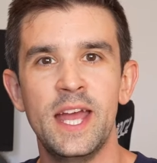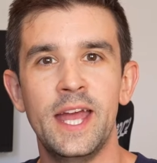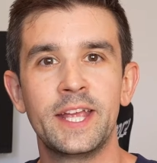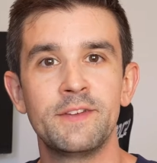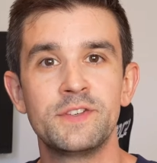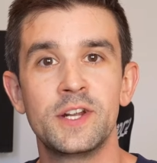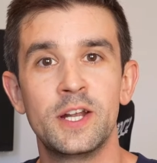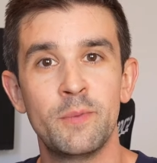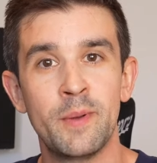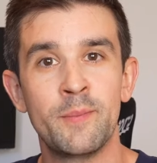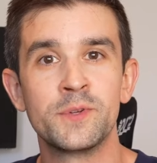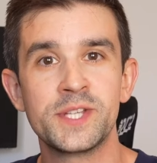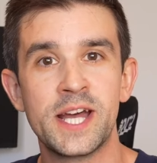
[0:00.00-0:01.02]
It gives you a little
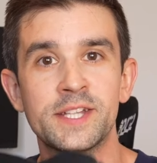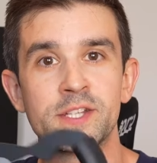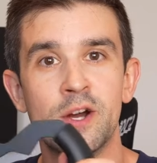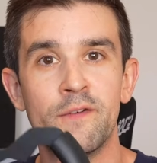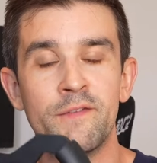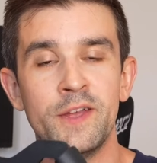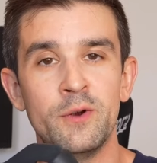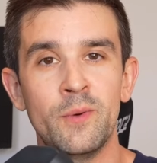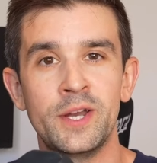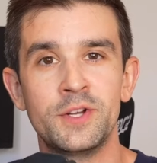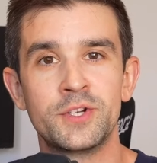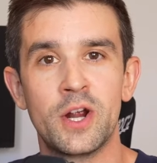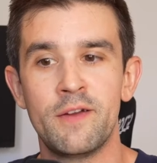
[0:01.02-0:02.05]
bit more tactile feel when
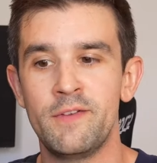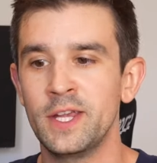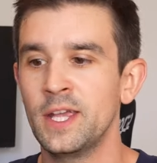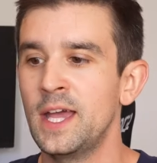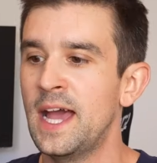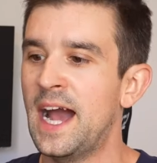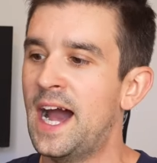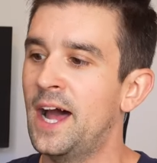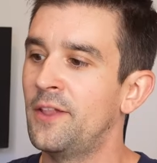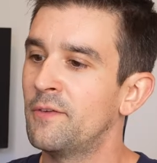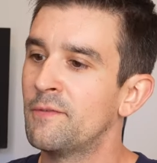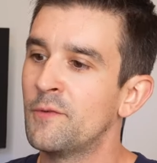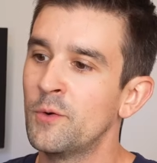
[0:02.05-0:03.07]
you're driving,
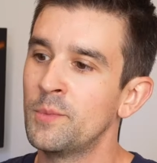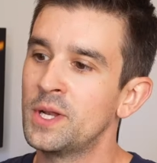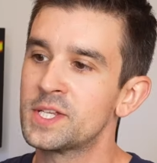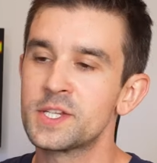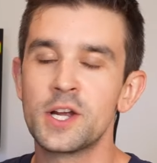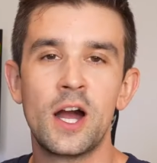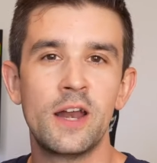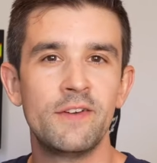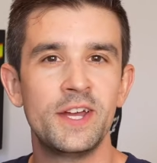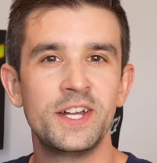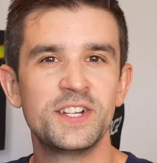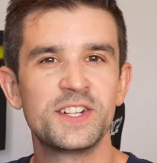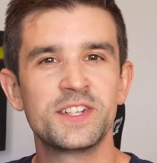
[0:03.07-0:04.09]
and the Formula style of
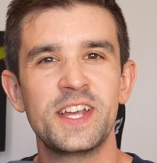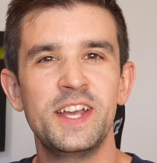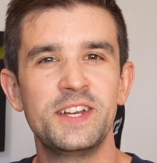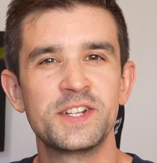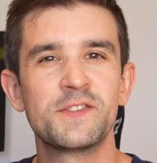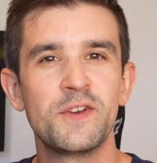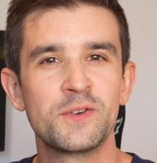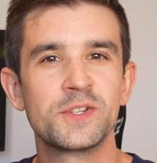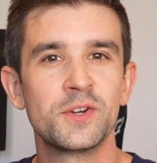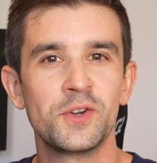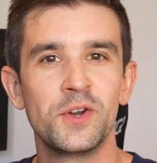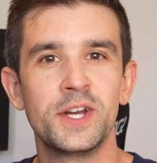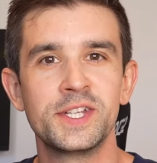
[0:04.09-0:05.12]
it just feels a
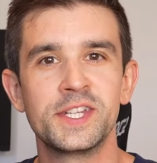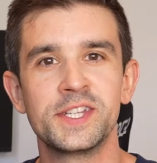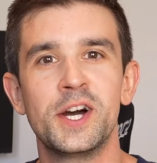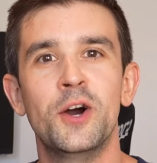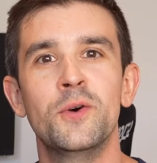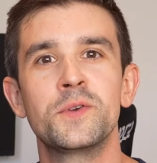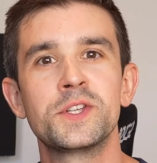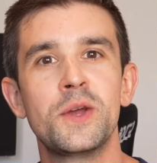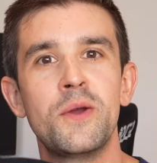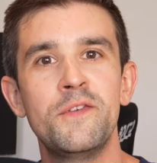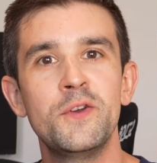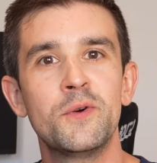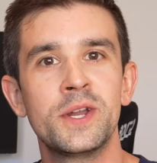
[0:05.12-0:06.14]
lot nicer to hold. So
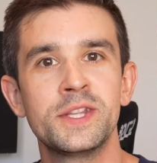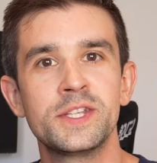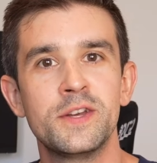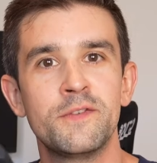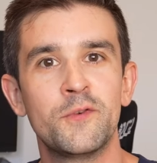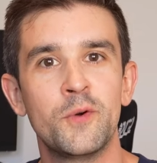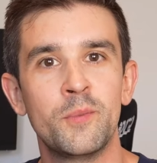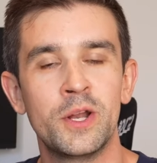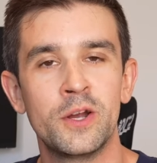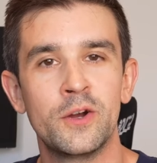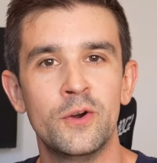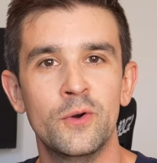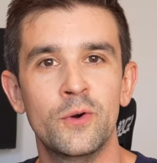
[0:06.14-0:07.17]
if you're into
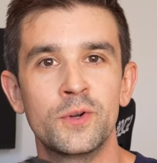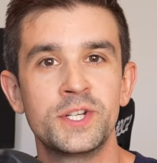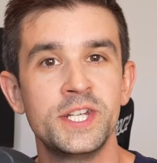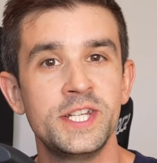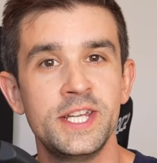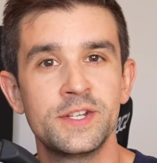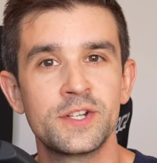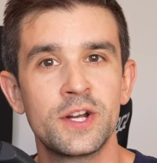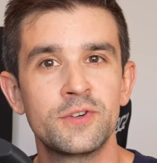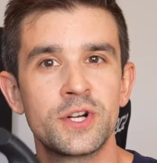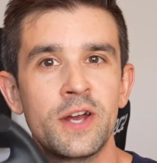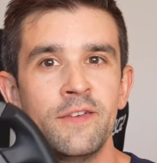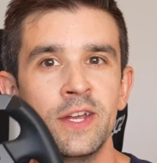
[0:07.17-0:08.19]
Formula or GT style
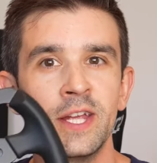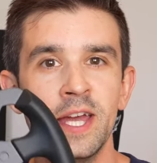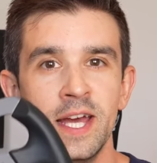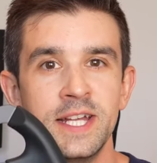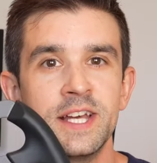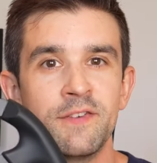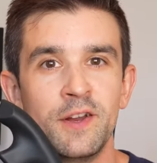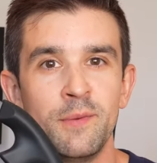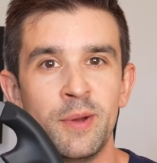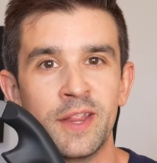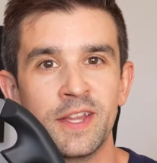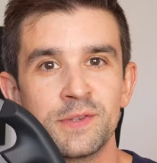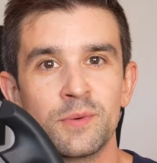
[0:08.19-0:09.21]
driving, definitely
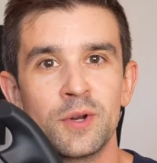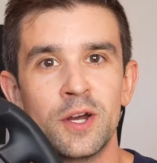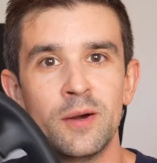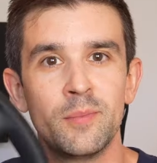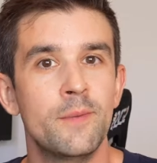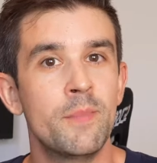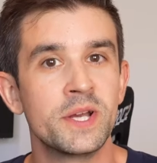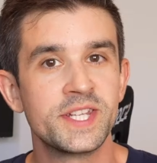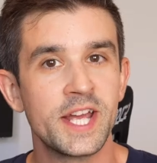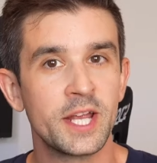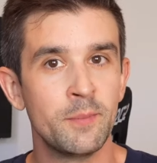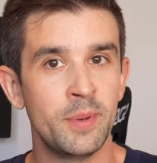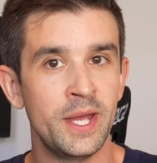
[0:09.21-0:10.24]
pick one up. My
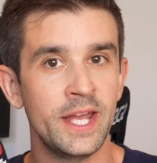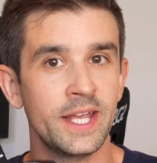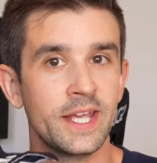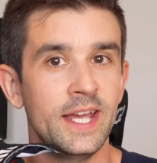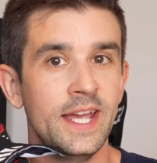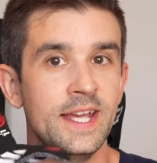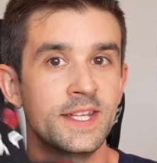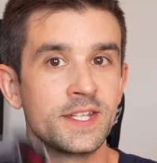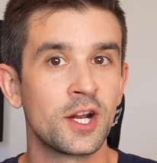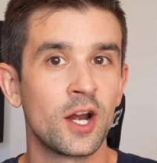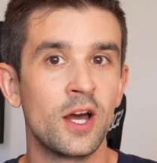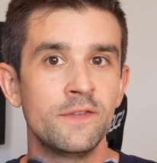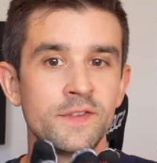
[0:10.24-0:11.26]
second pick is
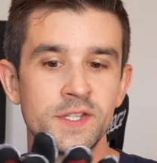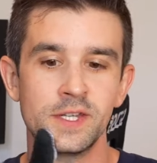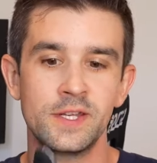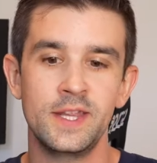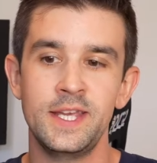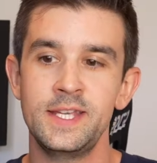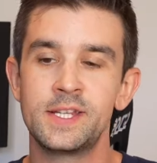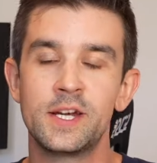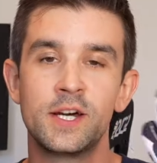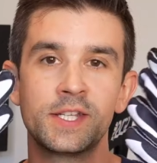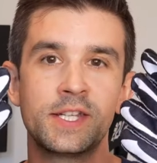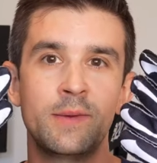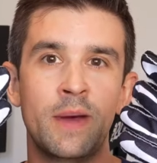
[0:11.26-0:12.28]
gloves. These are
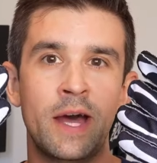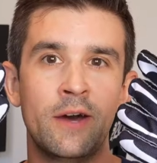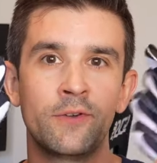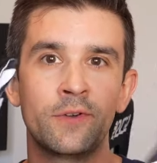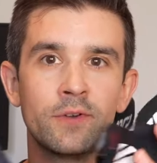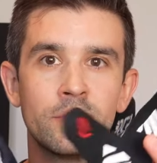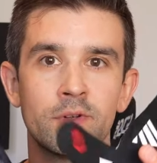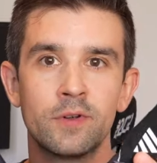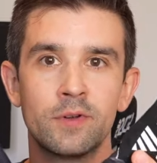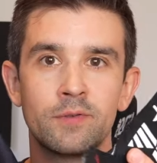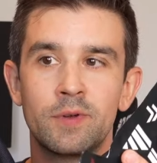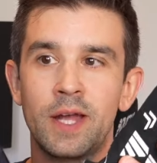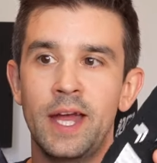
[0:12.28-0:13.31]
Simhound
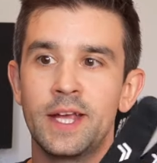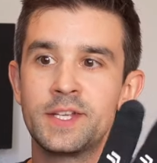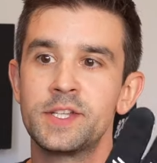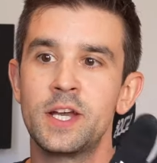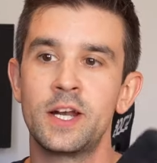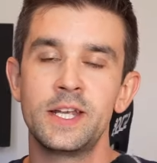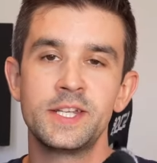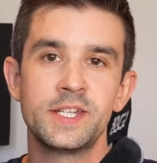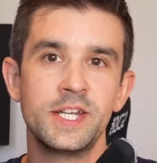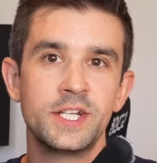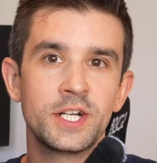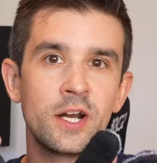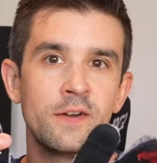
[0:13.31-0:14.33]
externally
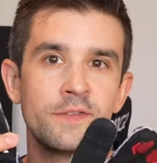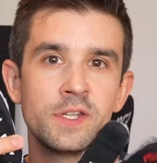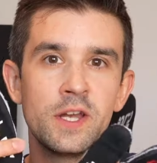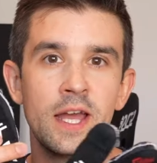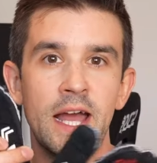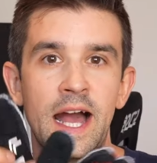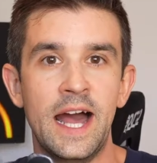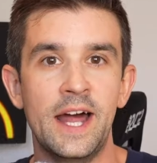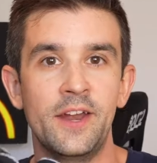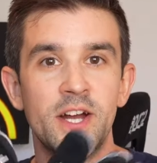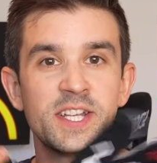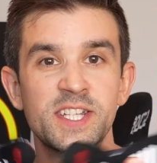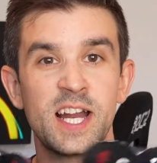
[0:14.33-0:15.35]
stitched gloves, and
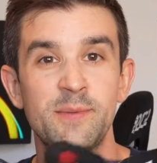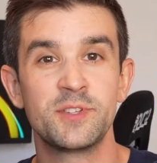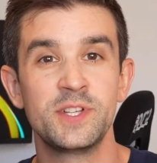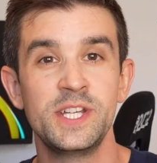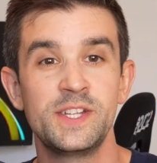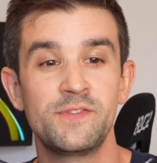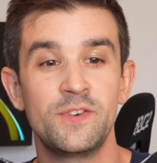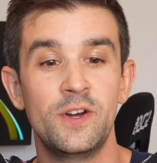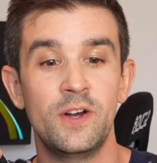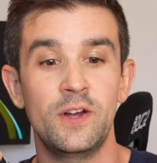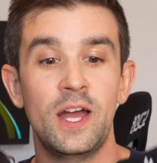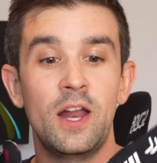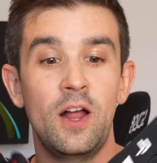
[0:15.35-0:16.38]
I slept on these
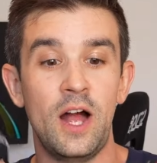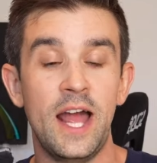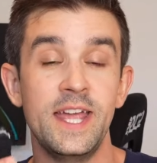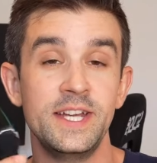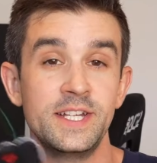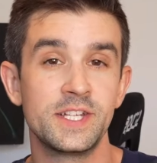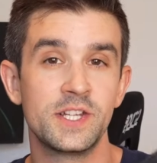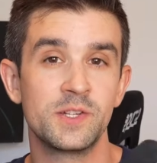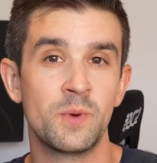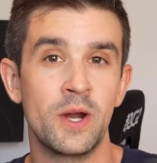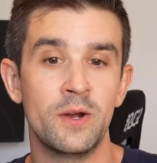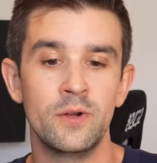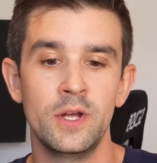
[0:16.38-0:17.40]
for ages as
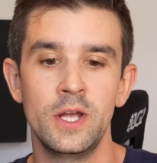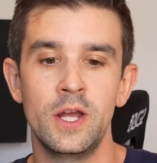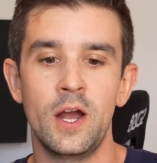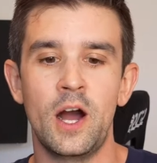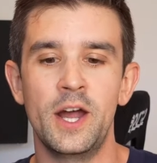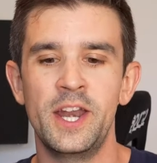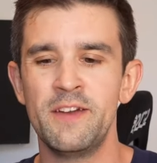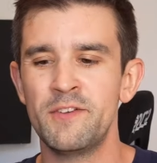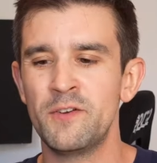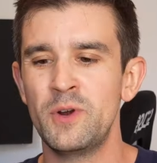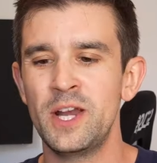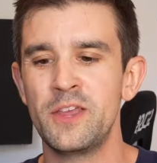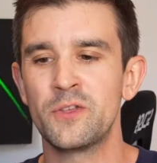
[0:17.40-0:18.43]
well. I'd never
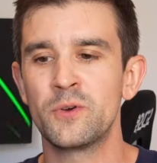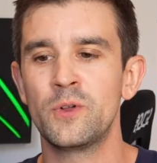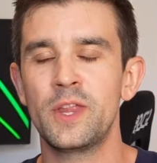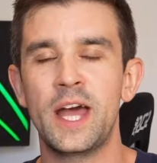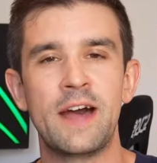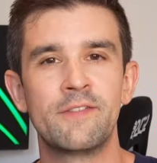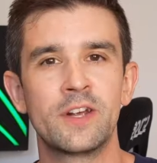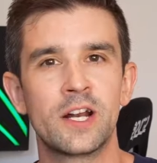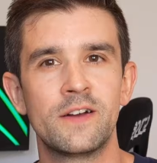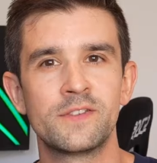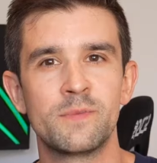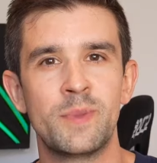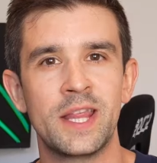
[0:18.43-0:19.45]
really thought that having
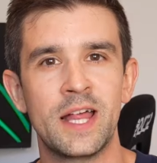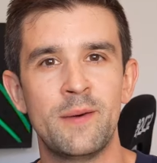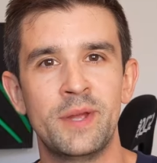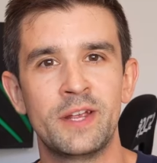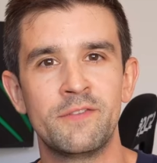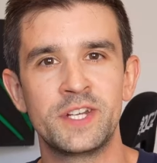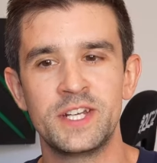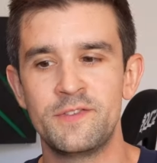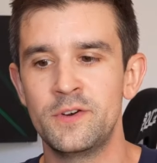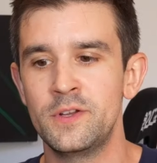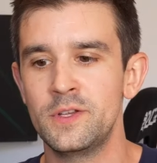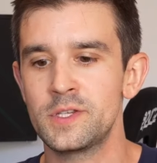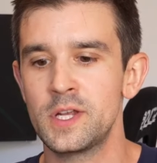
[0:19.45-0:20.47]
gloves would make that big of a
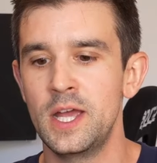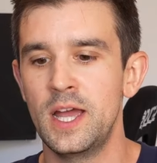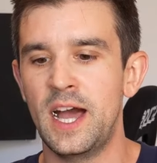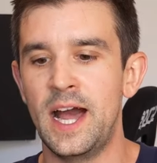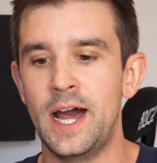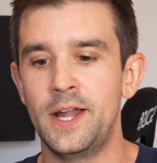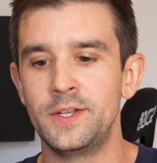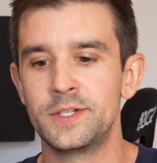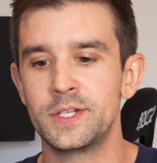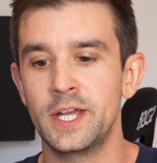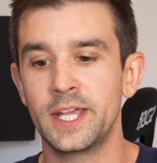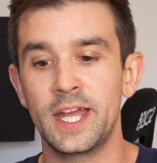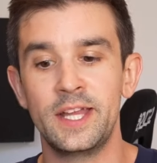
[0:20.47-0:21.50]
difference, and
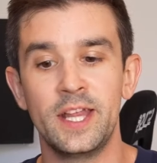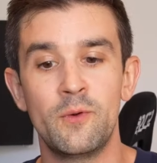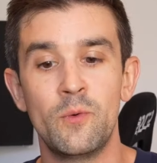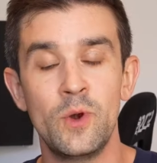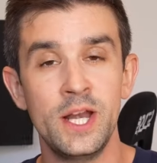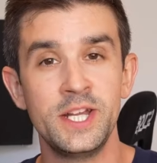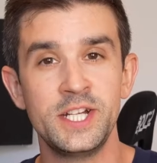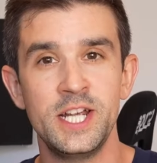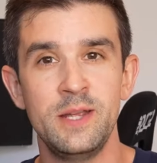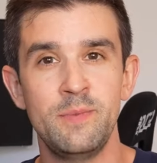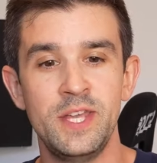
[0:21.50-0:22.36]
again, they're really cheap.